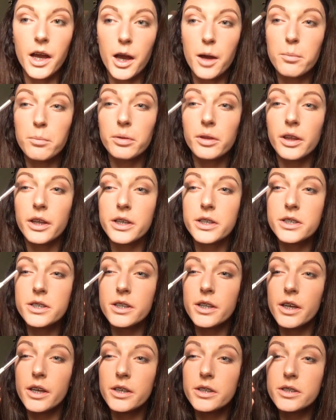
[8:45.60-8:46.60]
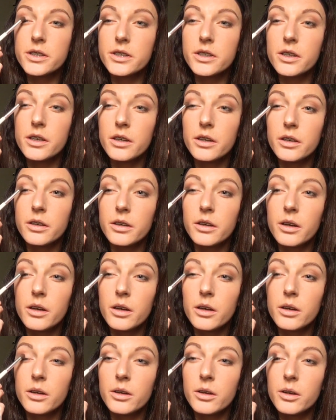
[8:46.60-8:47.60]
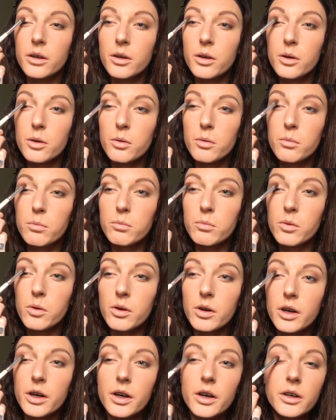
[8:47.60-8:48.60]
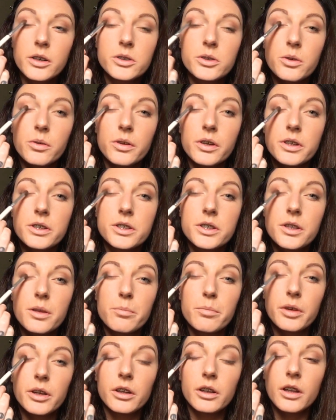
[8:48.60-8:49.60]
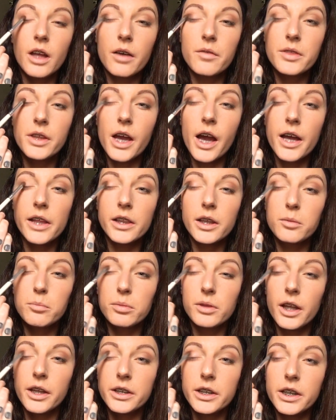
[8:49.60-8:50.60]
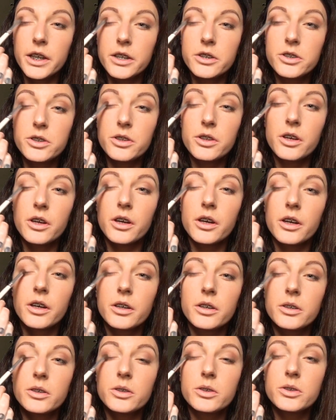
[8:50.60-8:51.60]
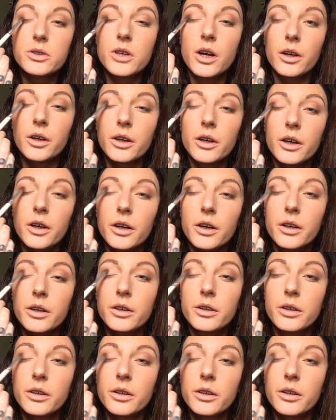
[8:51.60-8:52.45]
and place this more towards the middle of the eyelid, blending into the darker